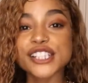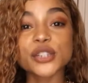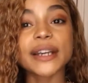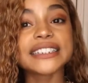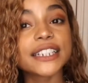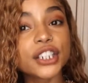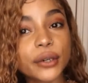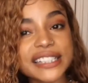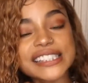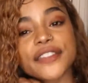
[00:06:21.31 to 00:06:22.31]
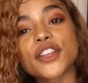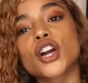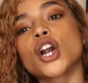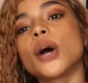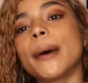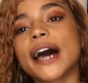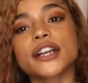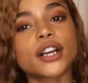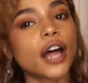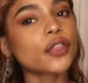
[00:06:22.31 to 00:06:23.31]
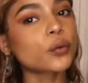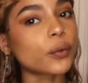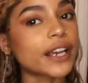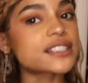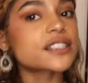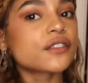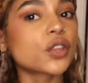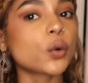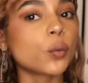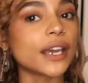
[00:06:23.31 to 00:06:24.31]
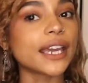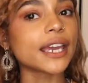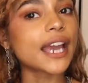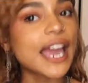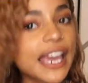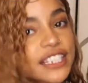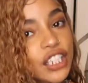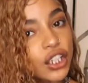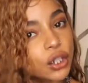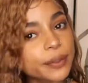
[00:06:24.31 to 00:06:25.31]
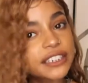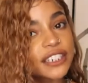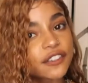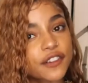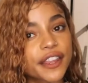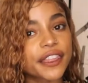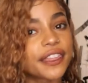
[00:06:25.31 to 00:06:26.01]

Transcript: So I did notice that the curl pattern on the rest of the wig is a little bit different